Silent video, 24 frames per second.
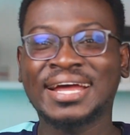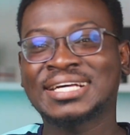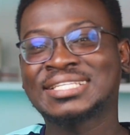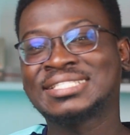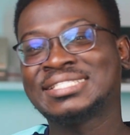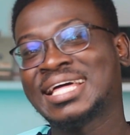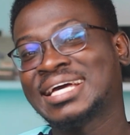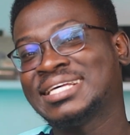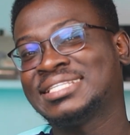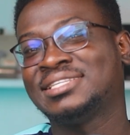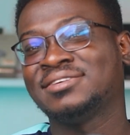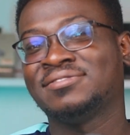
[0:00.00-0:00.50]

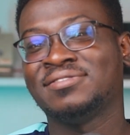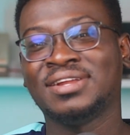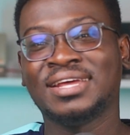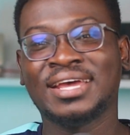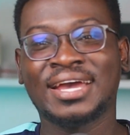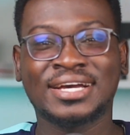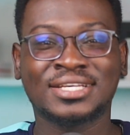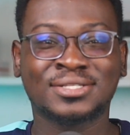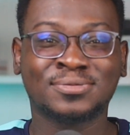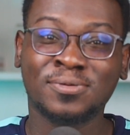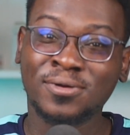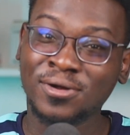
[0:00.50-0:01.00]
extensively
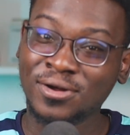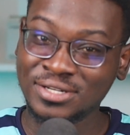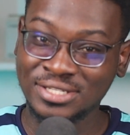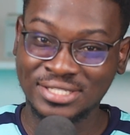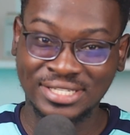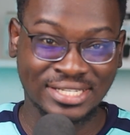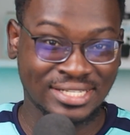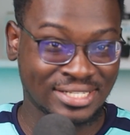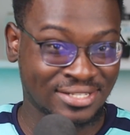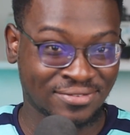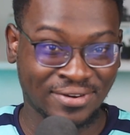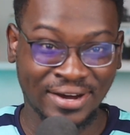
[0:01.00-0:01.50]
explored
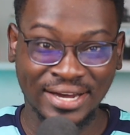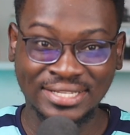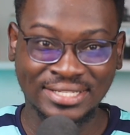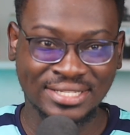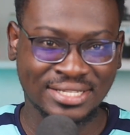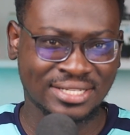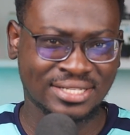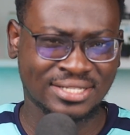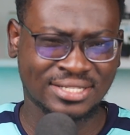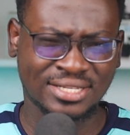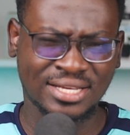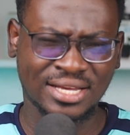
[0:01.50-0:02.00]
these
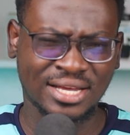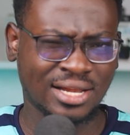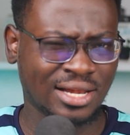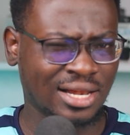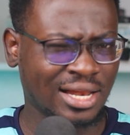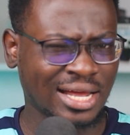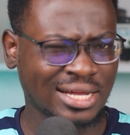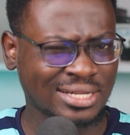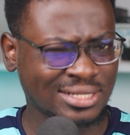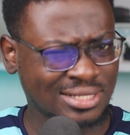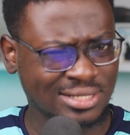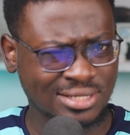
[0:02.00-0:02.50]
devices,
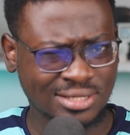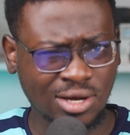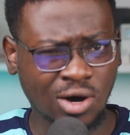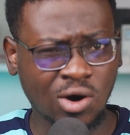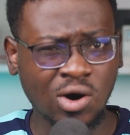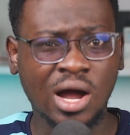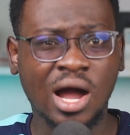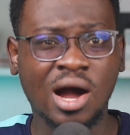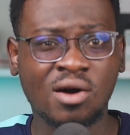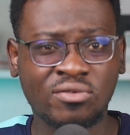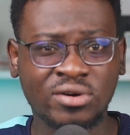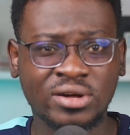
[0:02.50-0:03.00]
let's
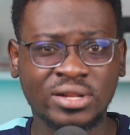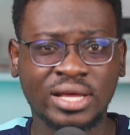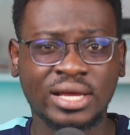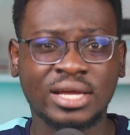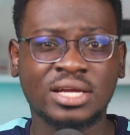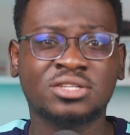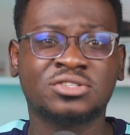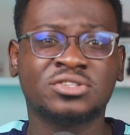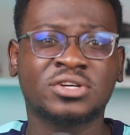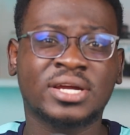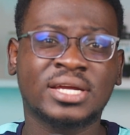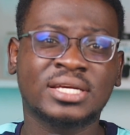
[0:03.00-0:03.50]
uncover the
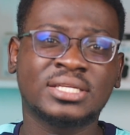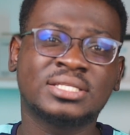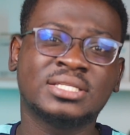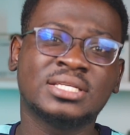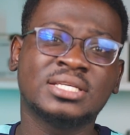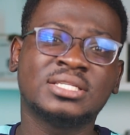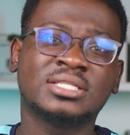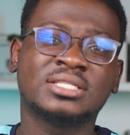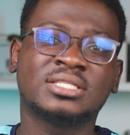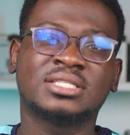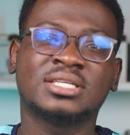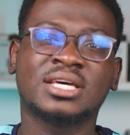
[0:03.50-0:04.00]

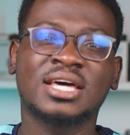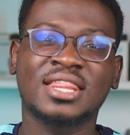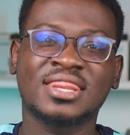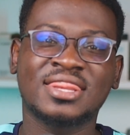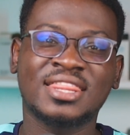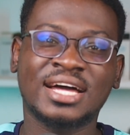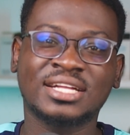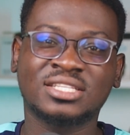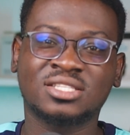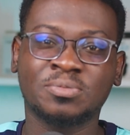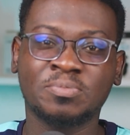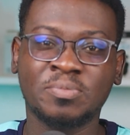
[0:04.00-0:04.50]
intricacies
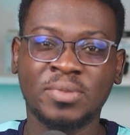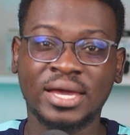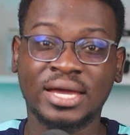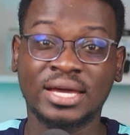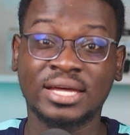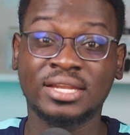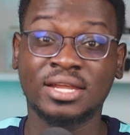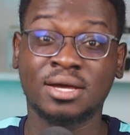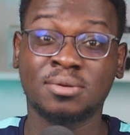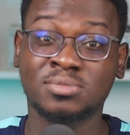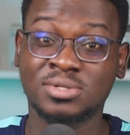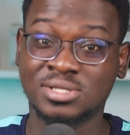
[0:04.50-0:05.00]
that make
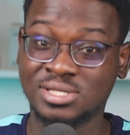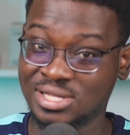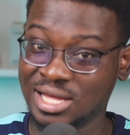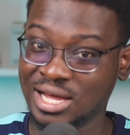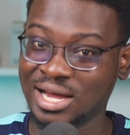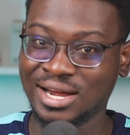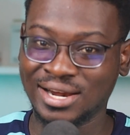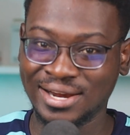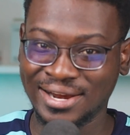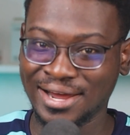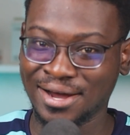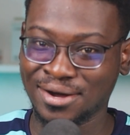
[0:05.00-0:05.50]
them
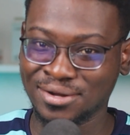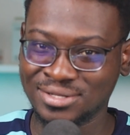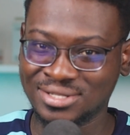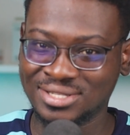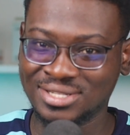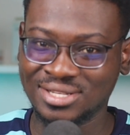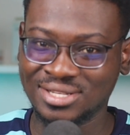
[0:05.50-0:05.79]
stand out.